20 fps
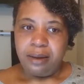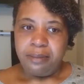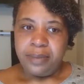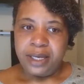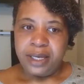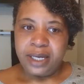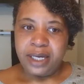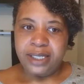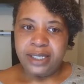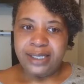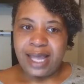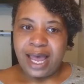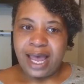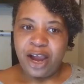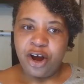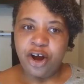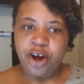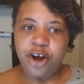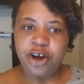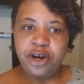because I
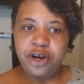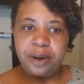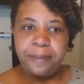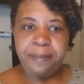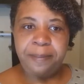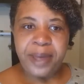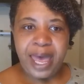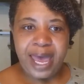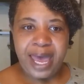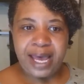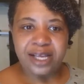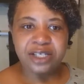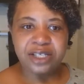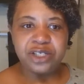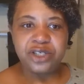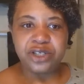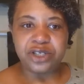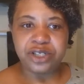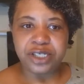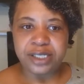heard a
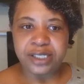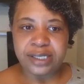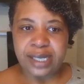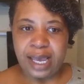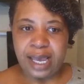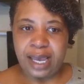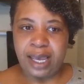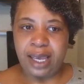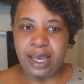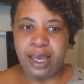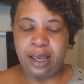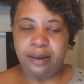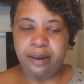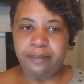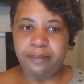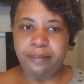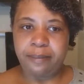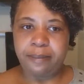pastor say,